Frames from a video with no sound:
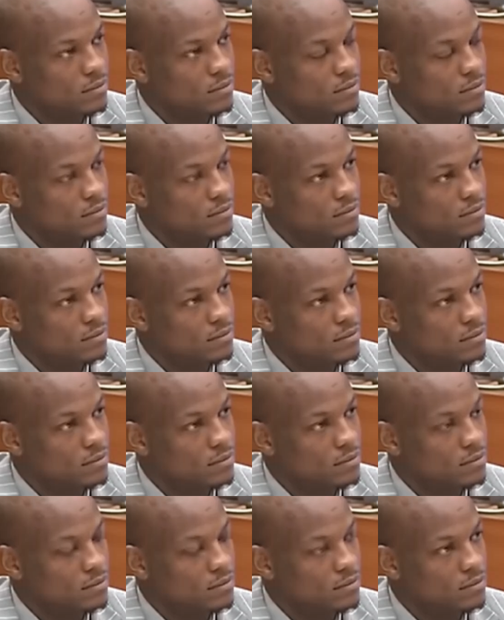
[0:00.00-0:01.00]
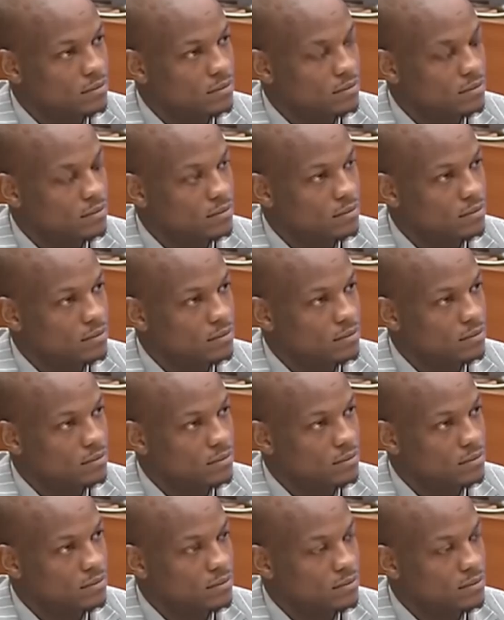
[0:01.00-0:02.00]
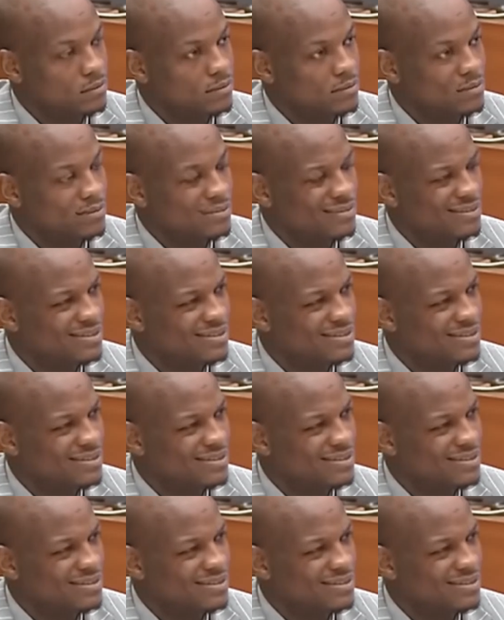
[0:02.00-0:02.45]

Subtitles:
Nobody speaks.